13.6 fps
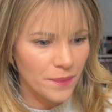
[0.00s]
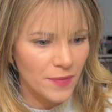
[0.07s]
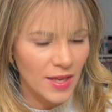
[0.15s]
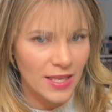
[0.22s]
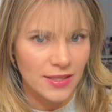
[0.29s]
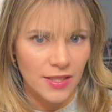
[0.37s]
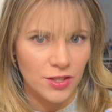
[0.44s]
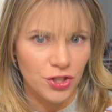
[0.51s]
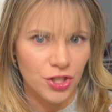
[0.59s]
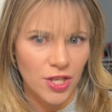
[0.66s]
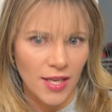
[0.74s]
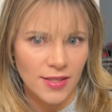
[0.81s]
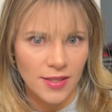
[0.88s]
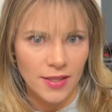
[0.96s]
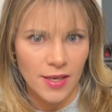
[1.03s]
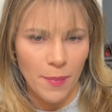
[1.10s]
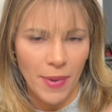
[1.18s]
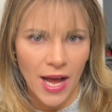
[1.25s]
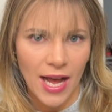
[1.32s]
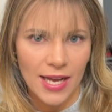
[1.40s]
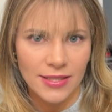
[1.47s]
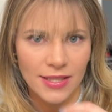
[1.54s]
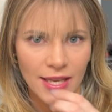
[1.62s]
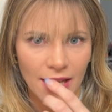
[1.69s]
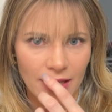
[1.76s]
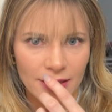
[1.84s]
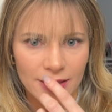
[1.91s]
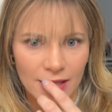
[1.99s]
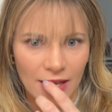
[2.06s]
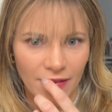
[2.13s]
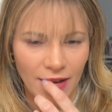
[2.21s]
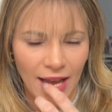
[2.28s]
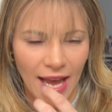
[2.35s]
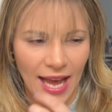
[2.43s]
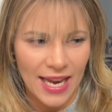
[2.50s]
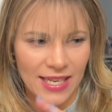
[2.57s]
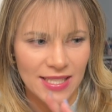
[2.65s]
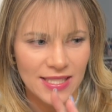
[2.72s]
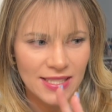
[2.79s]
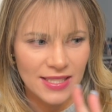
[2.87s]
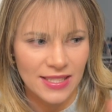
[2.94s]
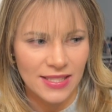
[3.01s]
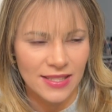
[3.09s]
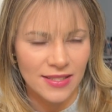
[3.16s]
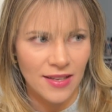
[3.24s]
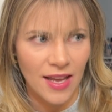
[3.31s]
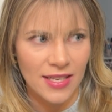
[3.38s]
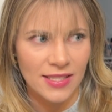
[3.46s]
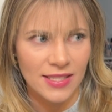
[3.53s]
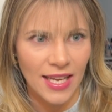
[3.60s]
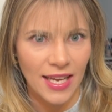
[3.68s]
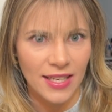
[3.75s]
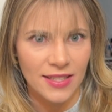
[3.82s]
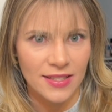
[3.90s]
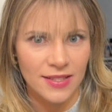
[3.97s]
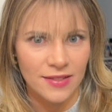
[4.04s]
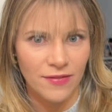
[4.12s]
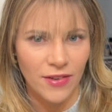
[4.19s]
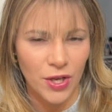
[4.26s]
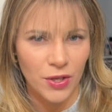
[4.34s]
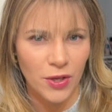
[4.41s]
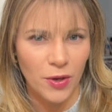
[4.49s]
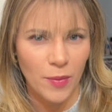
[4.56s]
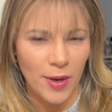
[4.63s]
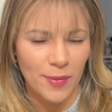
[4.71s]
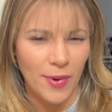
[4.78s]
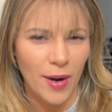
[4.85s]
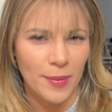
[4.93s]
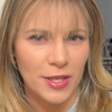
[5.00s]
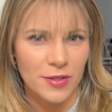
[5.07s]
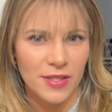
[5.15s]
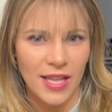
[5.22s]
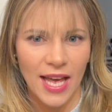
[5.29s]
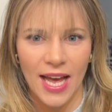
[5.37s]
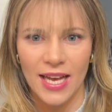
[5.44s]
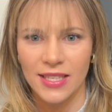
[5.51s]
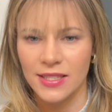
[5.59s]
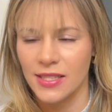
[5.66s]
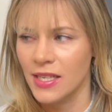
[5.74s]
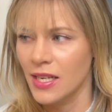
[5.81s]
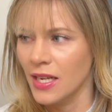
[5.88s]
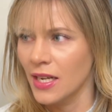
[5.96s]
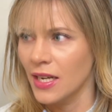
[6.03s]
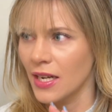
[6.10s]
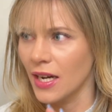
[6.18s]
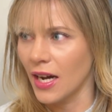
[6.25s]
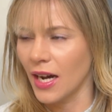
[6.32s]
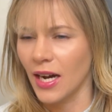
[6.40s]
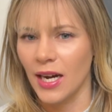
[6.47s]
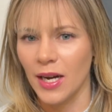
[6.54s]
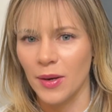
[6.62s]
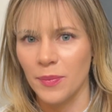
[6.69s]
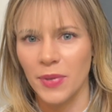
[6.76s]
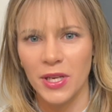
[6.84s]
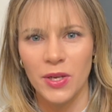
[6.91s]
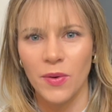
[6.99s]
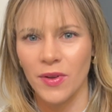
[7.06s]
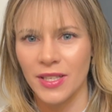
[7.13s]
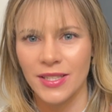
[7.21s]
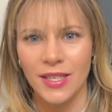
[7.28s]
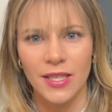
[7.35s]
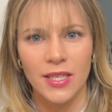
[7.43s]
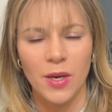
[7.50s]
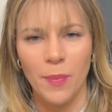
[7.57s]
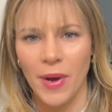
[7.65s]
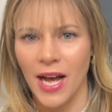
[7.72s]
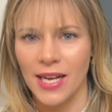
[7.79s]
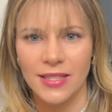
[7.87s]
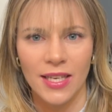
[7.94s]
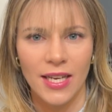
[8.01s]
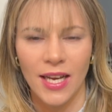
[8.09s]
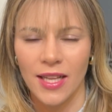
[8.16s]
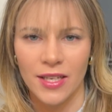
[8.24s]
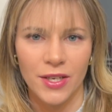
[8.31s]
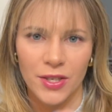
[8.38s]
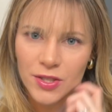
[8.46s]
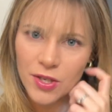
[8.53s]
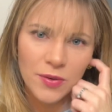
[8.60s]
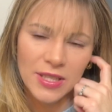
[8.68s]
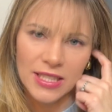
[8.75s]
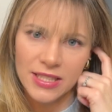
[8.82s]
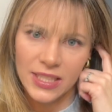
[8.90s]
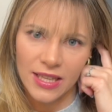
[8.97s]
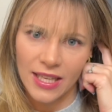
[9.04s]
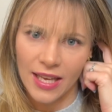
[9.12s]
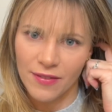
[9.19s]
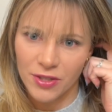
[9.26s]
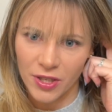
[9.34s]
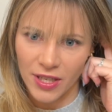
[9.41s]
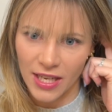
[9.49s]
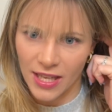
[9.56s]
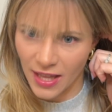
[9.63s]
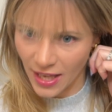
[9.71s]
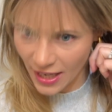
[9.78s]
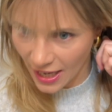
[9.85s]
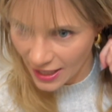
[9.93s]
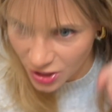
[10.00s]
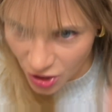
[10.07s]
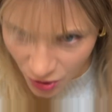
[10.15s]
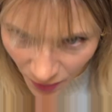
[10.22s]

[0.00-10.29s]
It's just a deposit. If I had a 6 volume, I'd probably use that. But you only need a deposit color. You don't need to lift or anything. I do